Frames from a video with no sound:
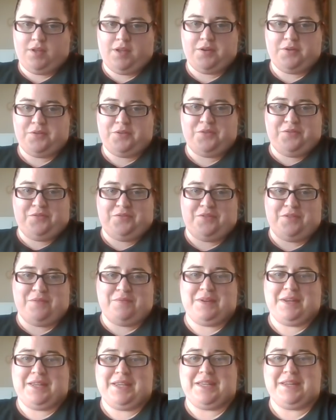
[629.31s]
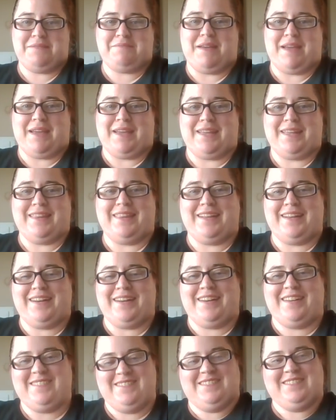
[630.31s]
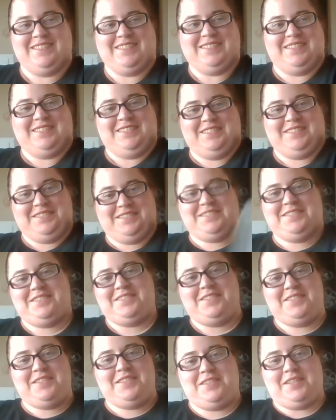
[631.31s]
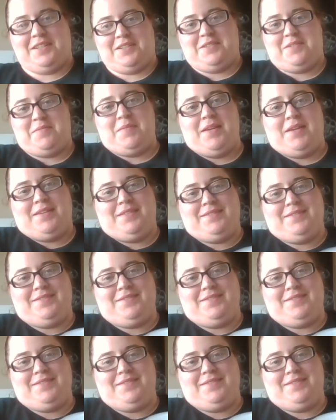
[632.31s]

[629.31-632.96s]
I'm gonna get it back in there. It stuck to me.